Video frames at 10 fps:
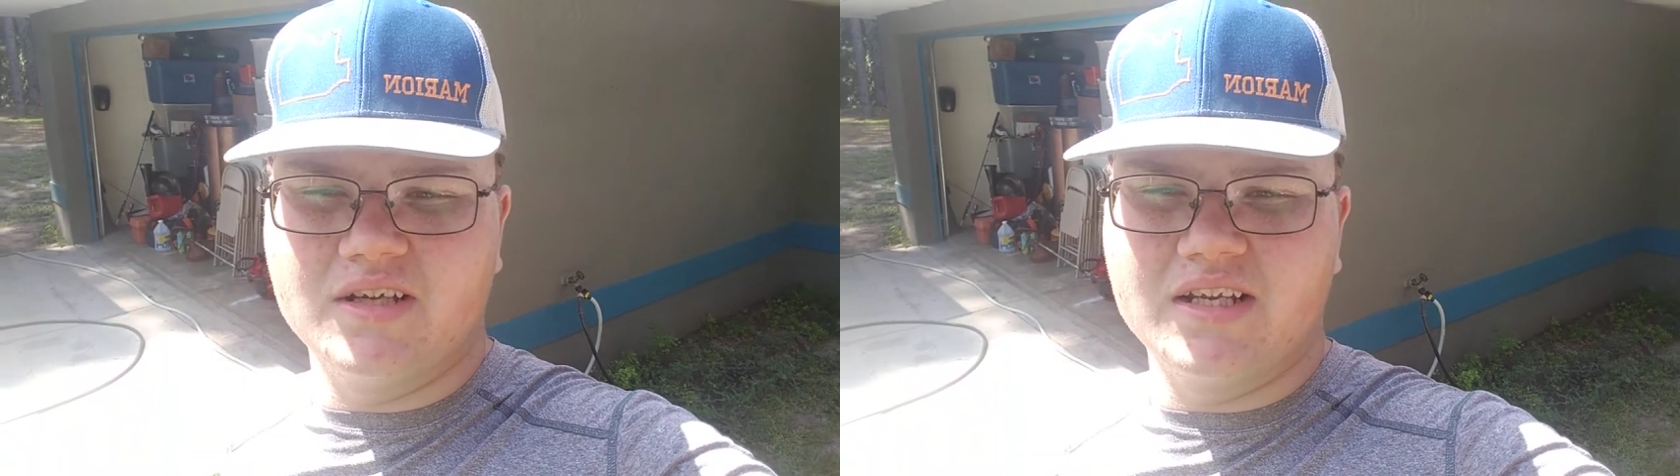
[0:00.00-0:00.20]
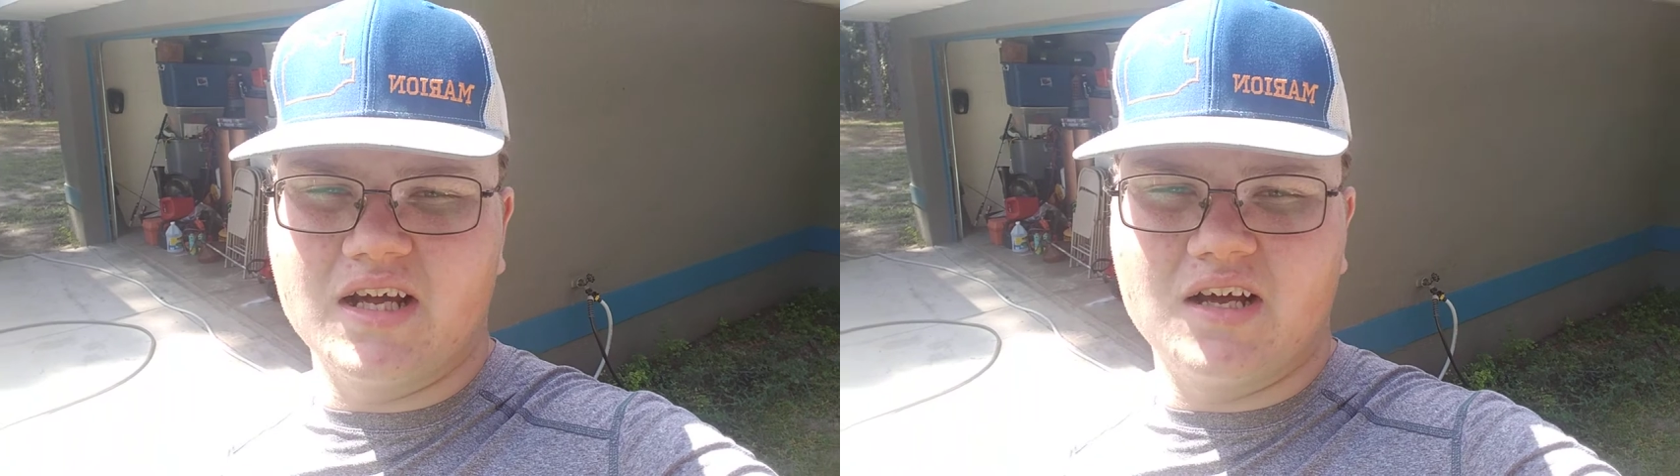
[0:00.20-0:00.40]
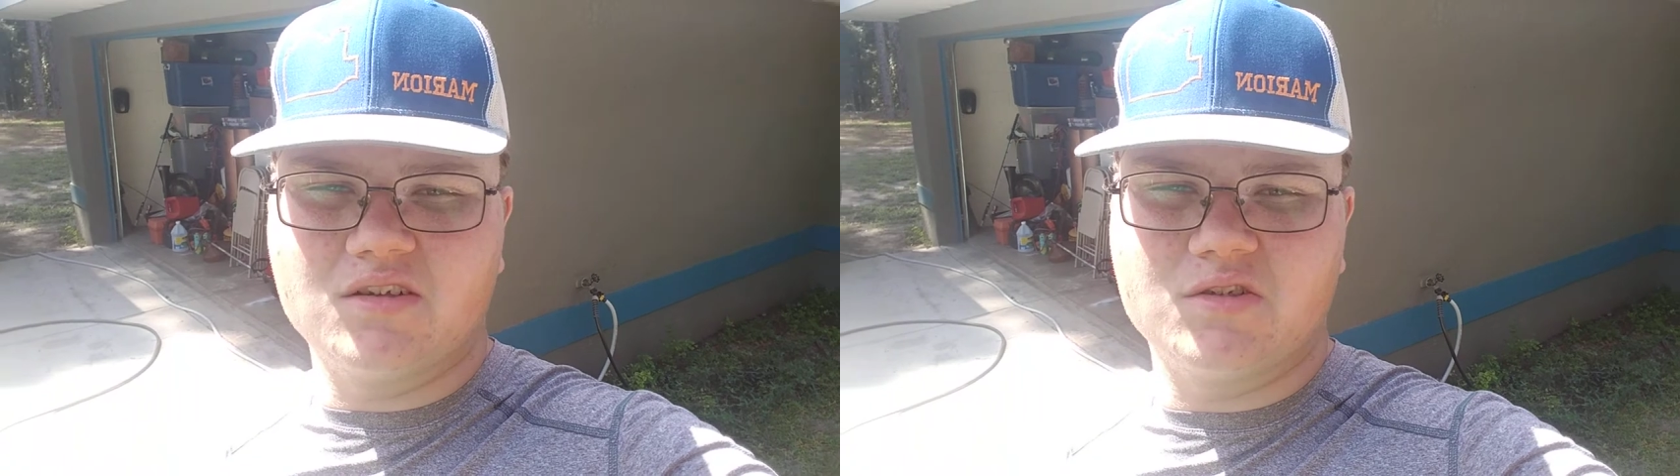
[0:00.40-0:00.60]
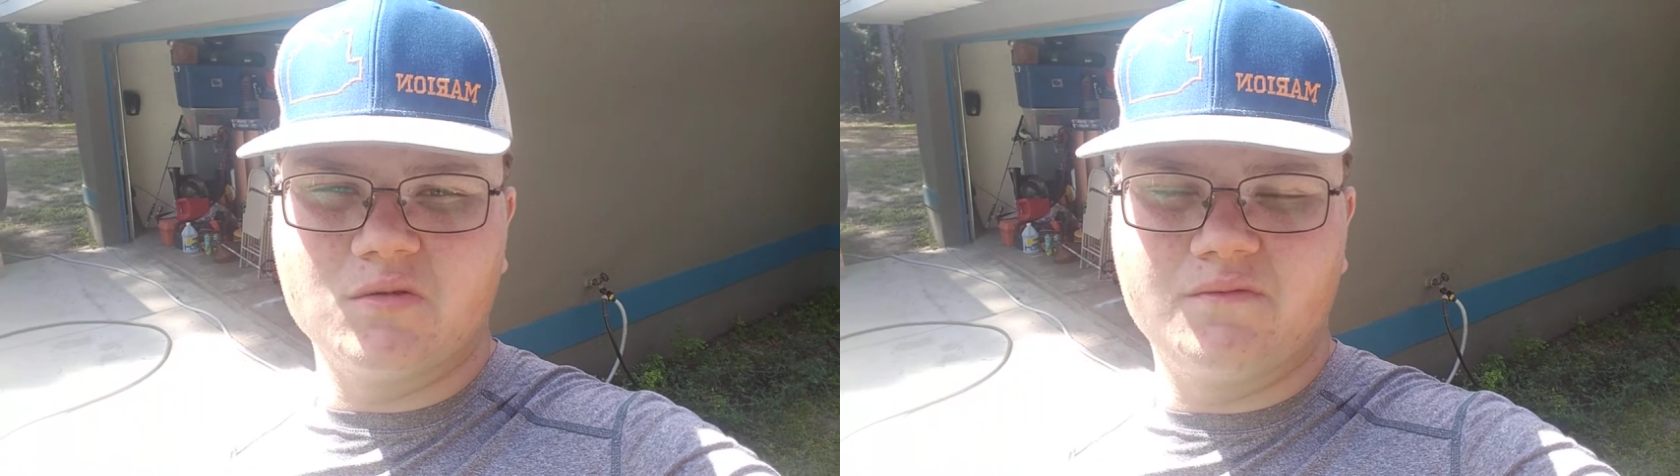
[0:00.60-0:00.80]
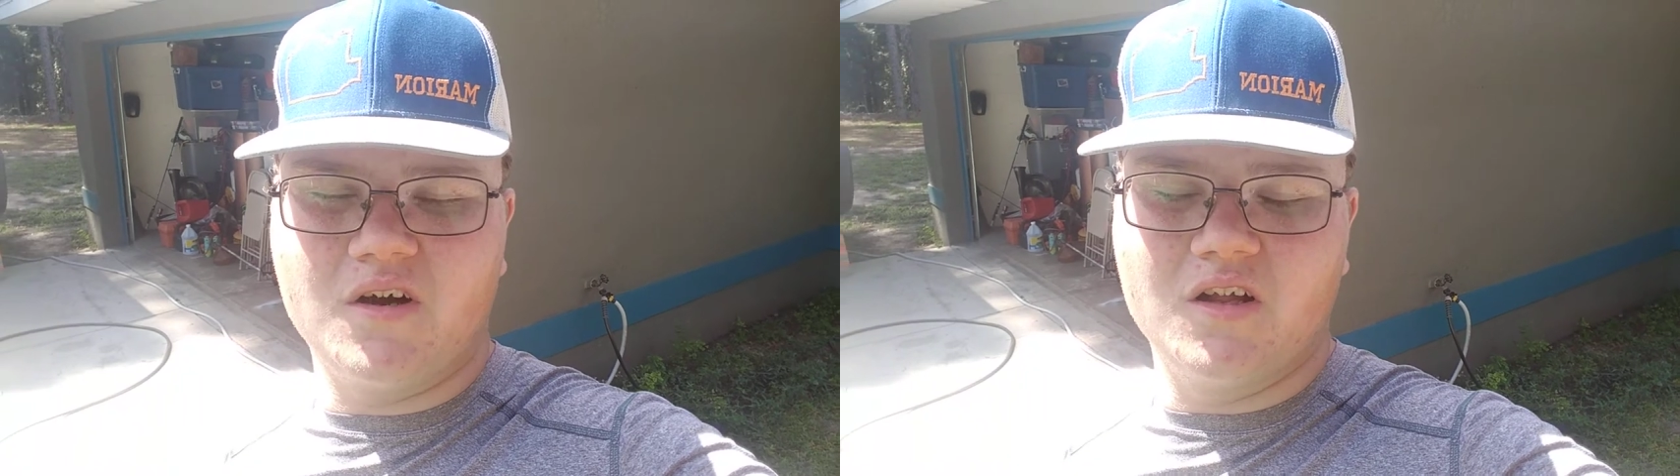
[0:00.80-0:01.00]
and I also
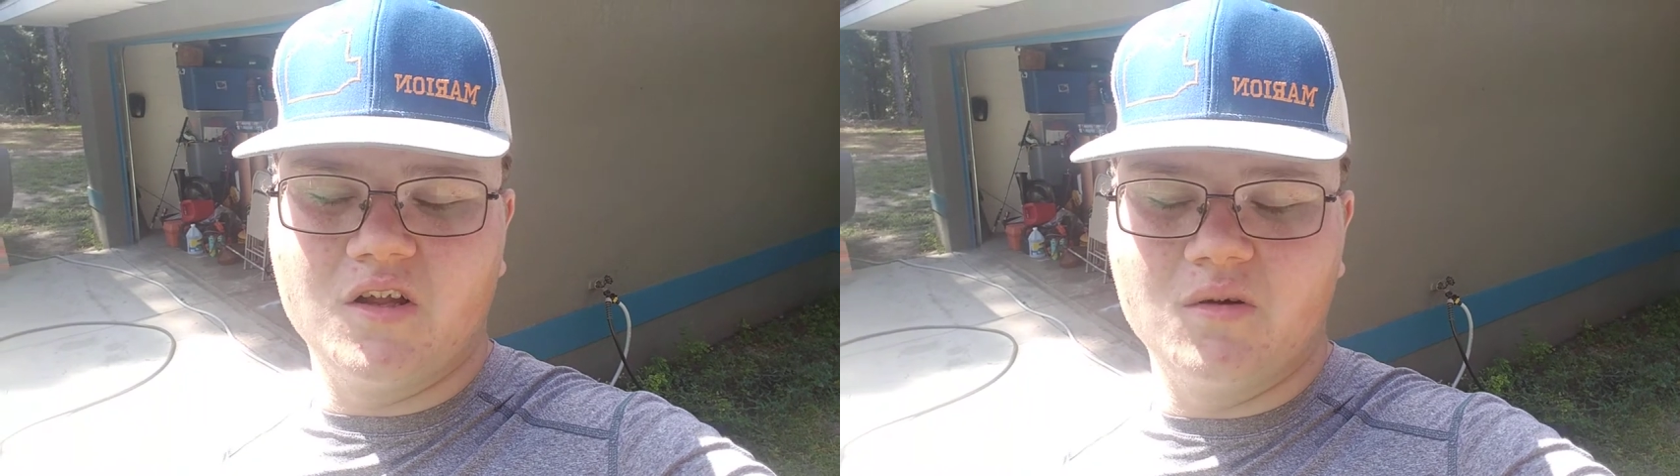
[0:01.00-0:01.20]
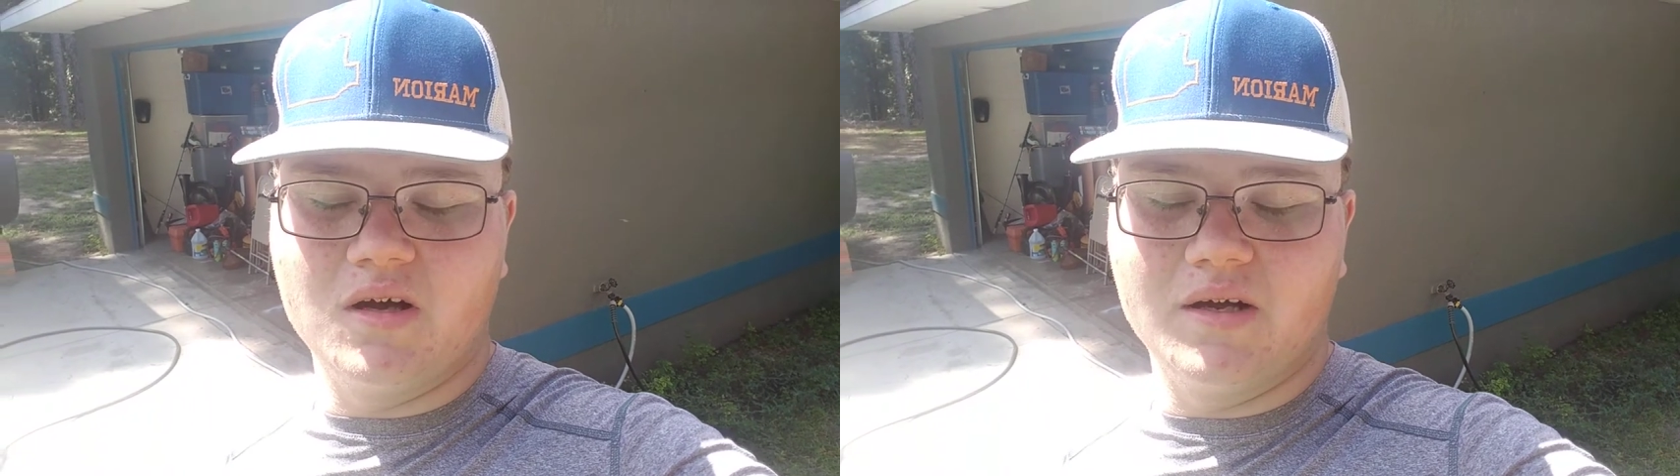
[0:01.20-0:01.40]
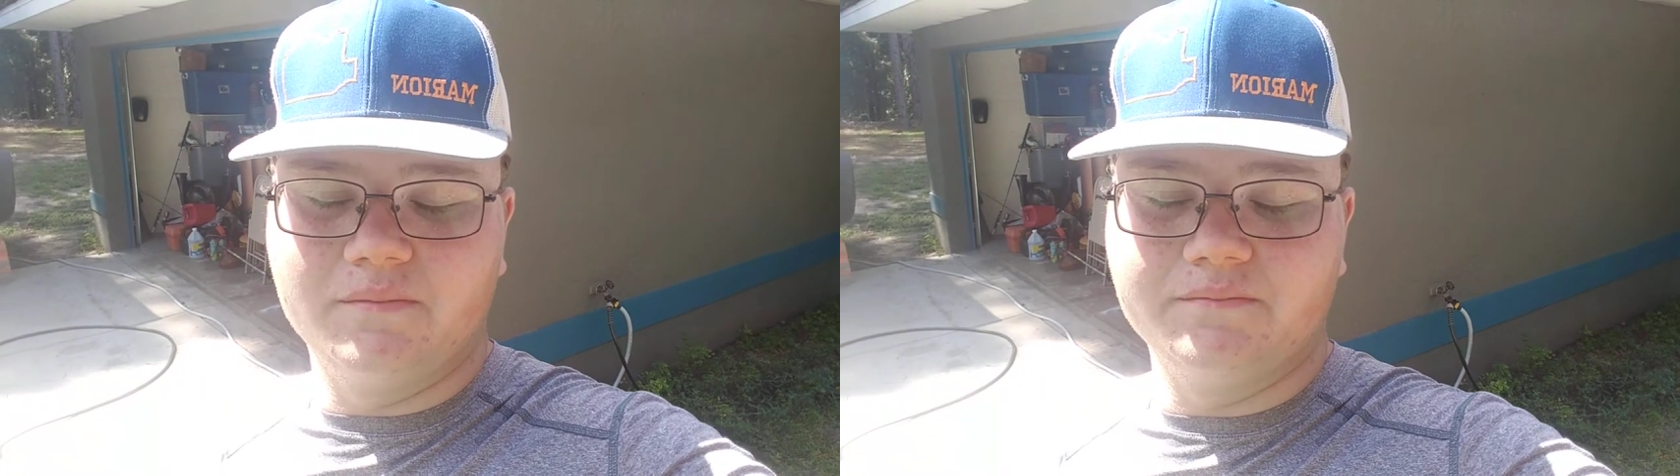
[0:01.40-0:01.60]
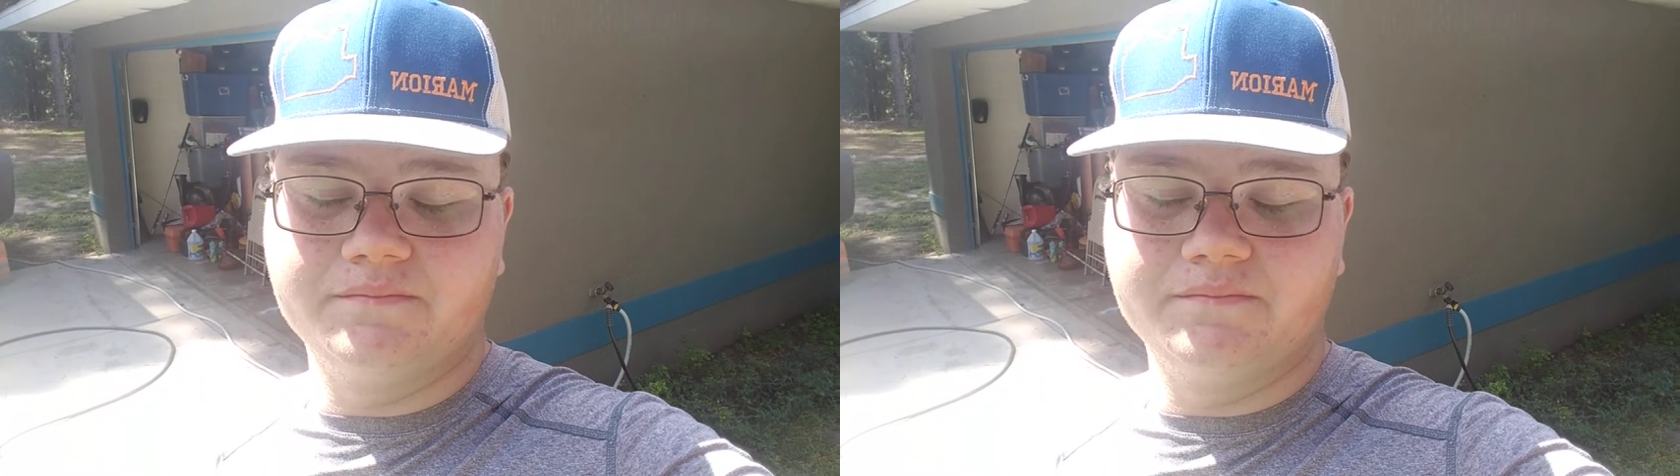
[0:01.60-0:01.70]
follow